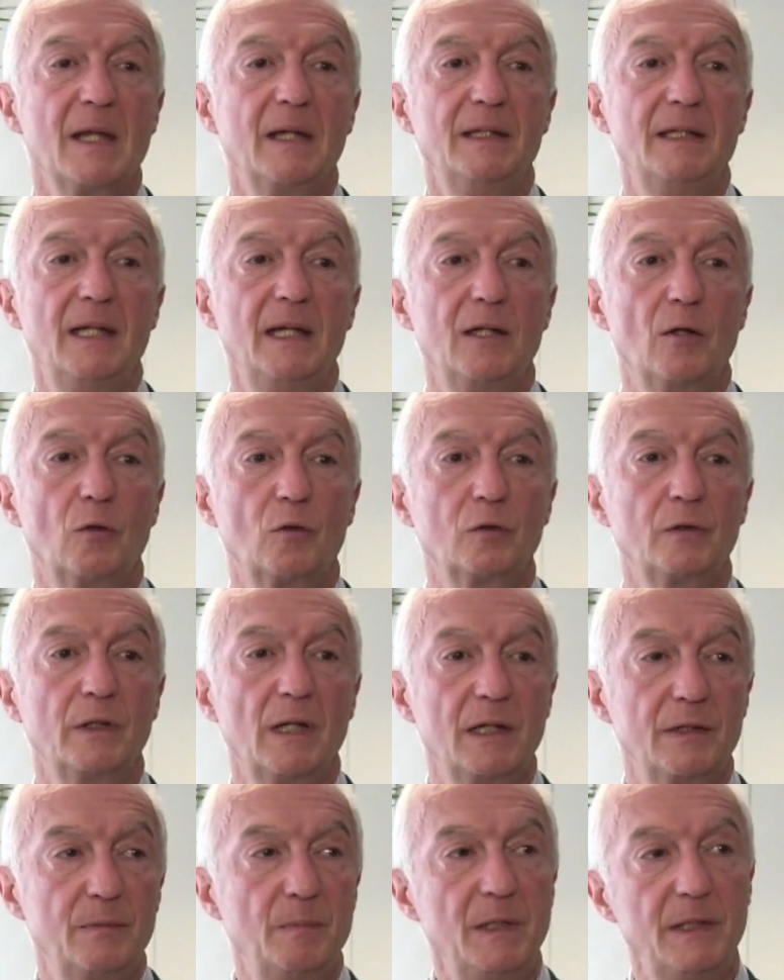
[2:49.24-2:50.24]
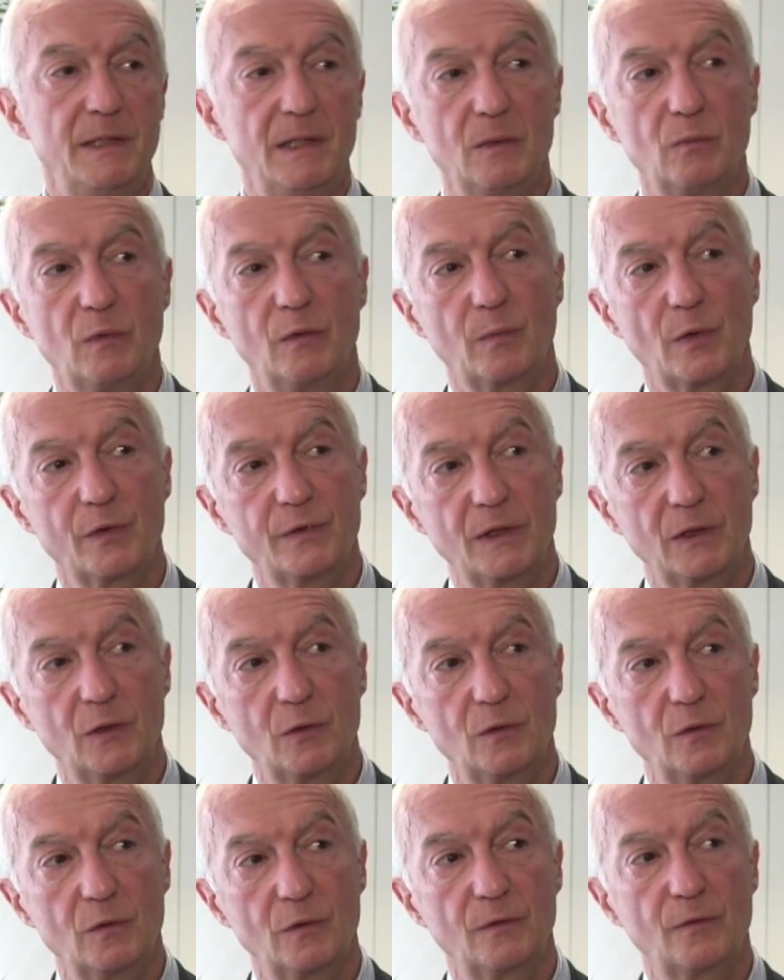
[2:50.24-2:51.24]
They organize meetings with
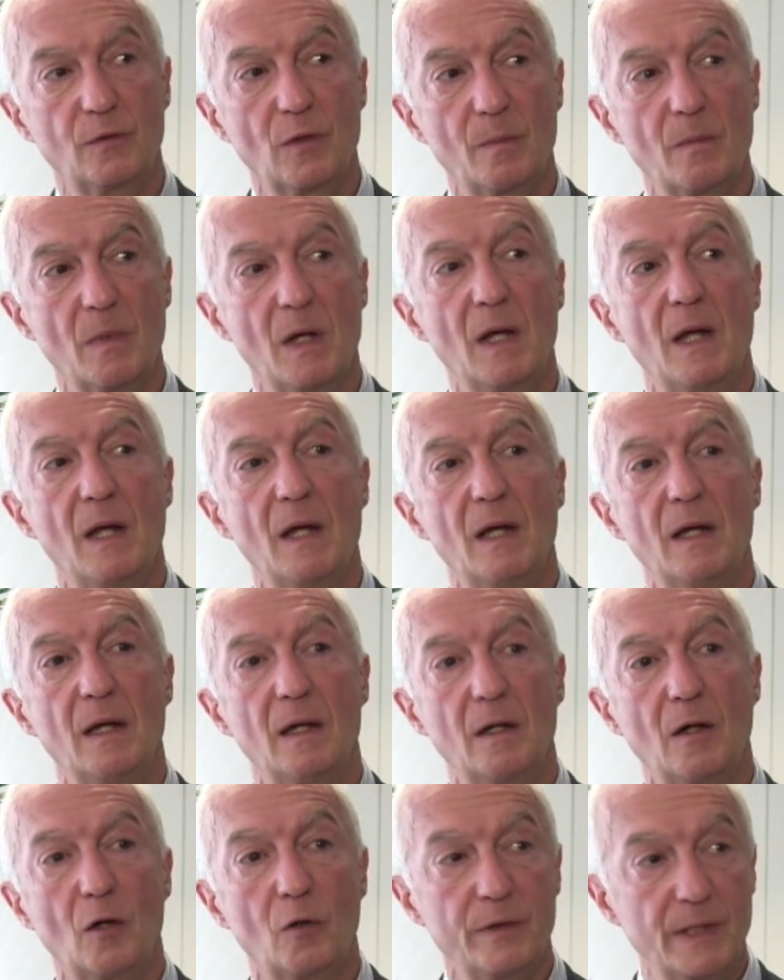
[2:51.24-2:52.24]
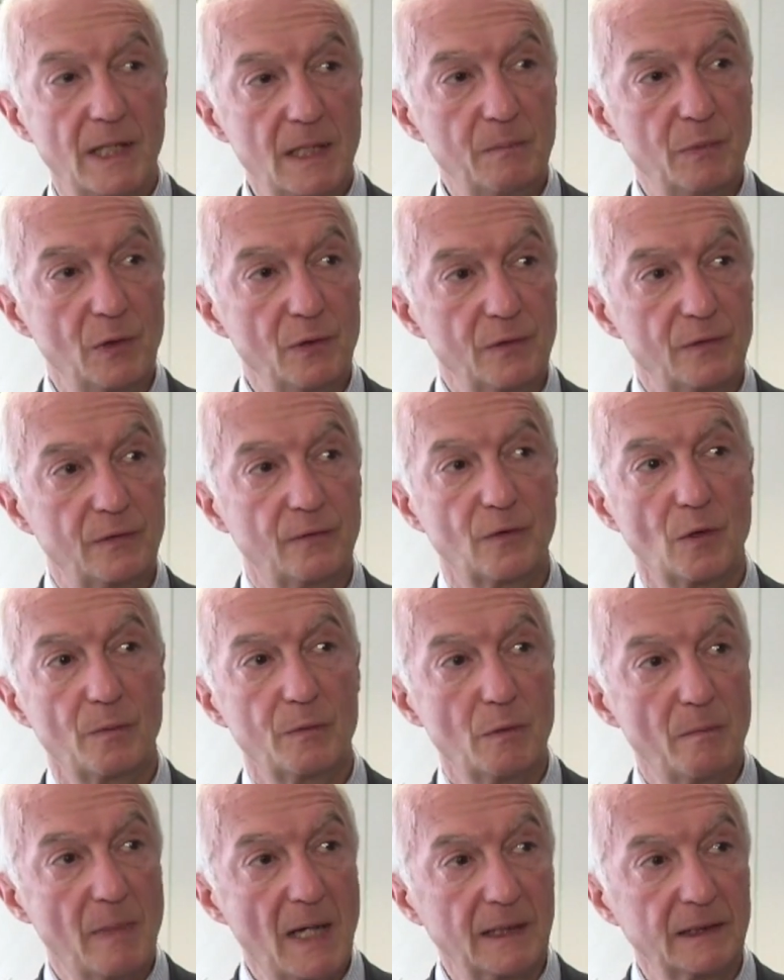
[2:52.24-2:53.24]
prosecutors from our neighbors,
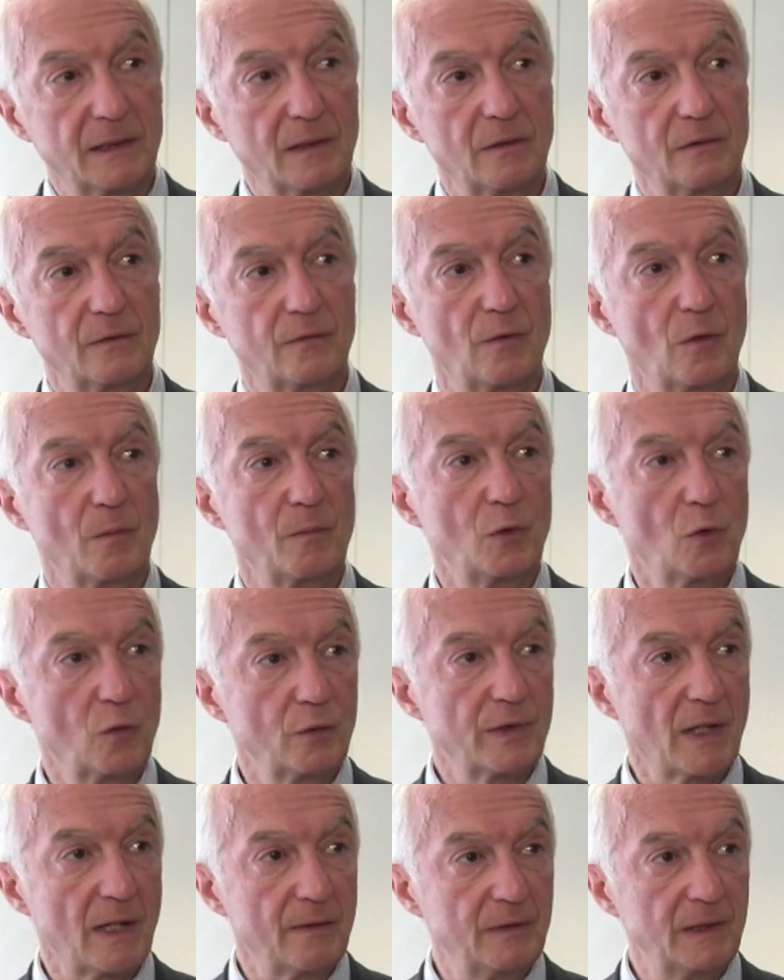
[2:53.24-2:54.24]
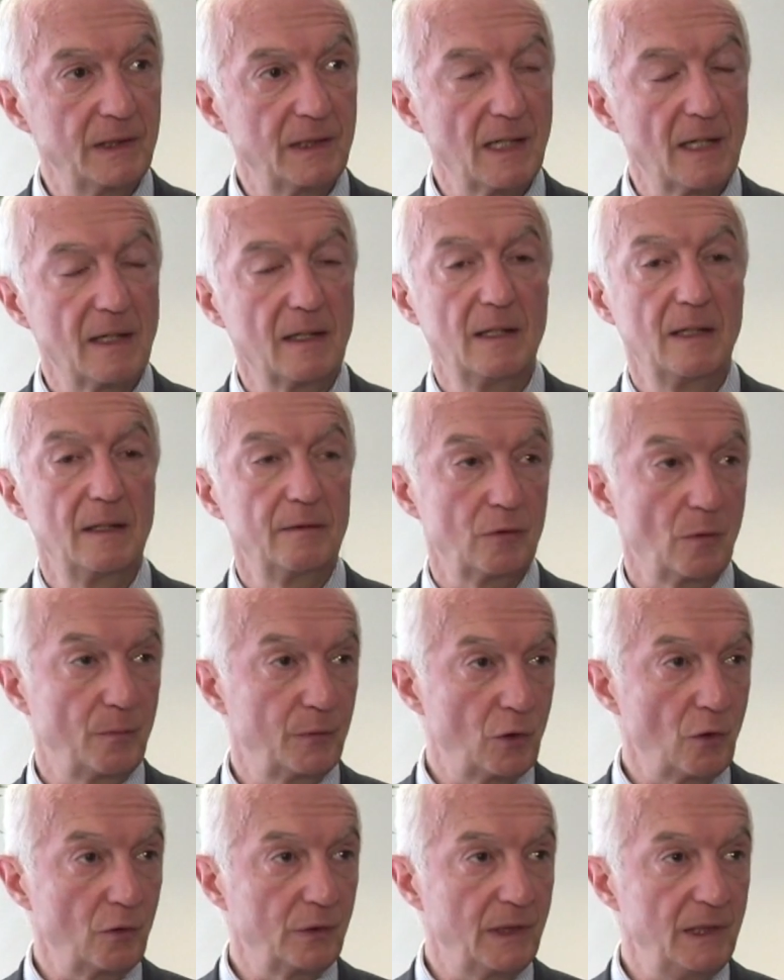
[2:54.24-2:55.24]
from the Balkans, from North Africa, from
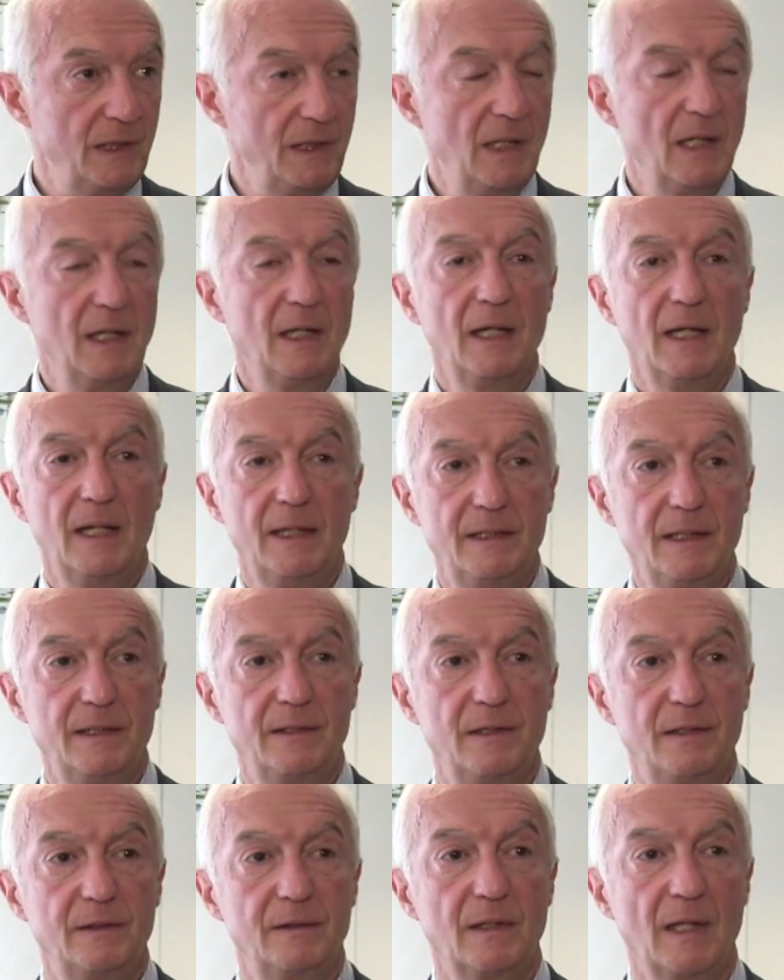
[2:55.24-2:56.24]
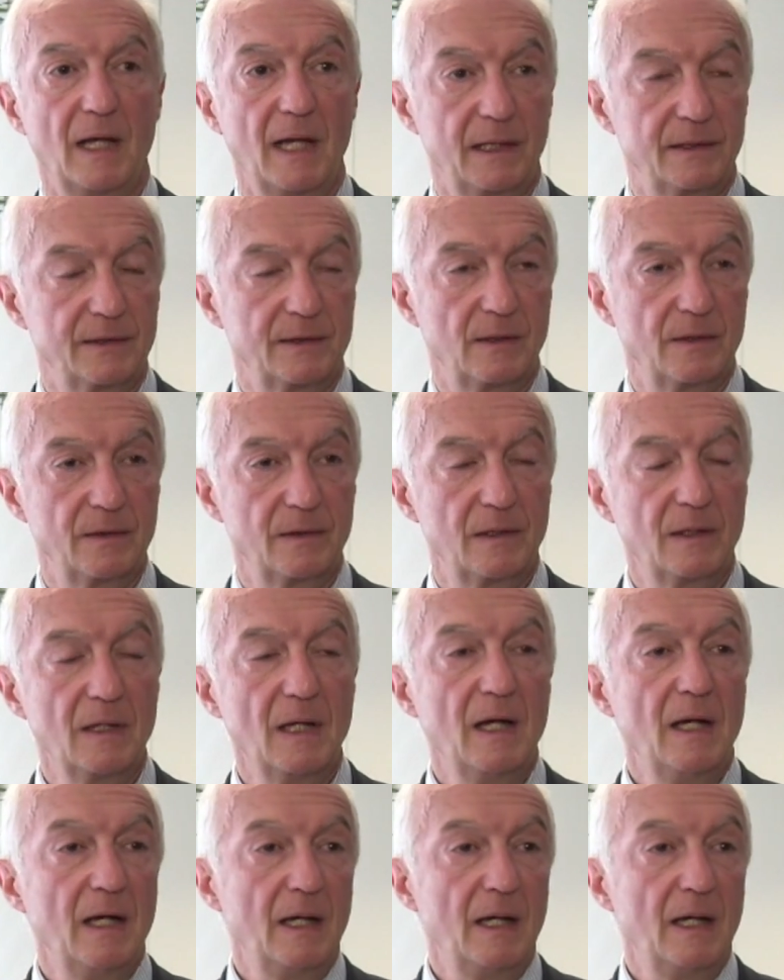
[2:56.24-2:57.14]
Turkey, and this is excellent.